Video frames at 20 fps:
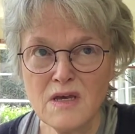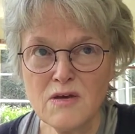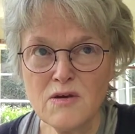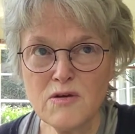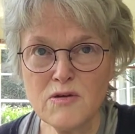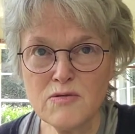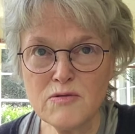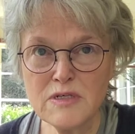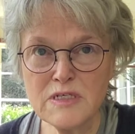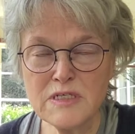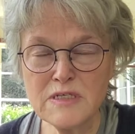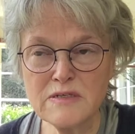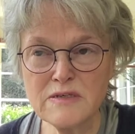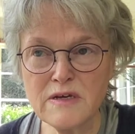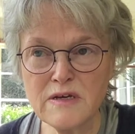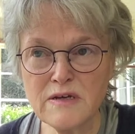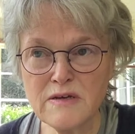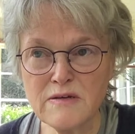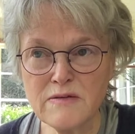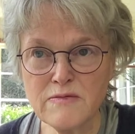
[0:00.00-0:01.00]
who is
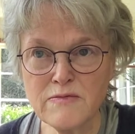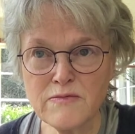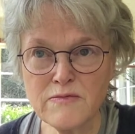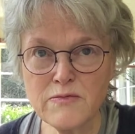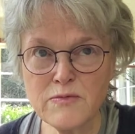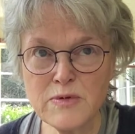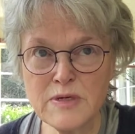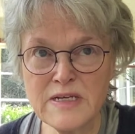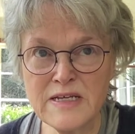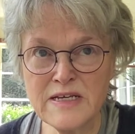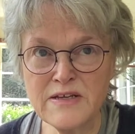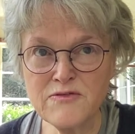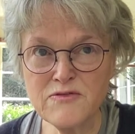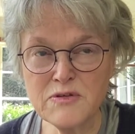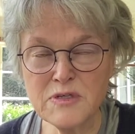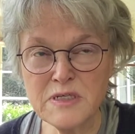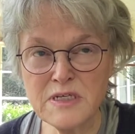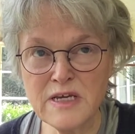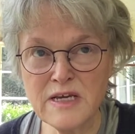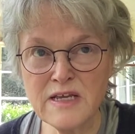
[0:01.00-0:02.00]
really
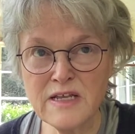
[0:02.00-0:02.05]
interesting,